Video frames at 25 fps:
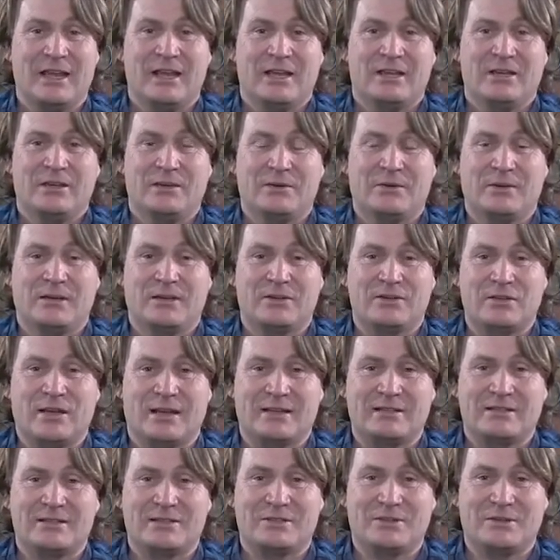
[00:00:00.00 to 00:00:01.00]
you'll get a
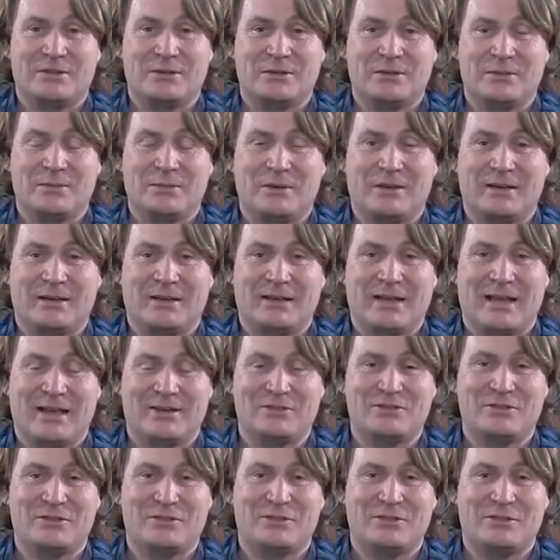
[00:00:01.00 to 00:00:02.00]
chance to
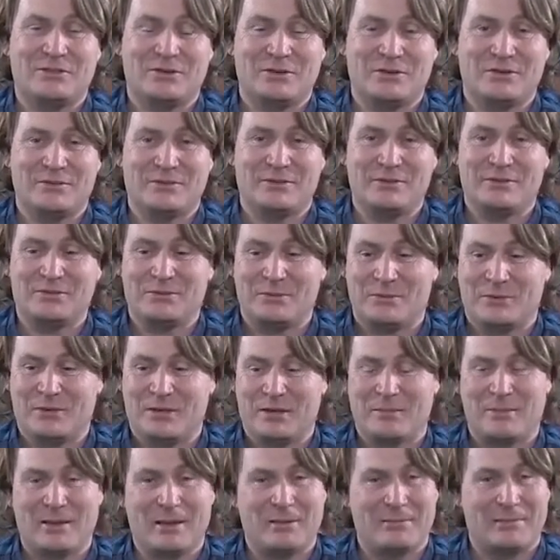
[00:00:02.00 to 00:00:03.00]
catch the two of us talking
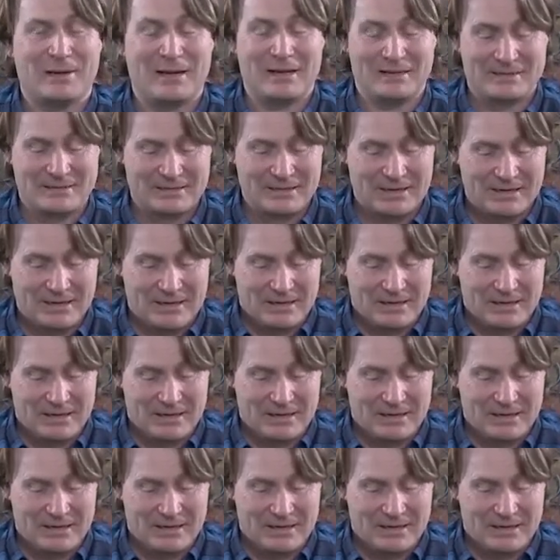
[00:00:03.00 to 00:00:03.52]
about plants.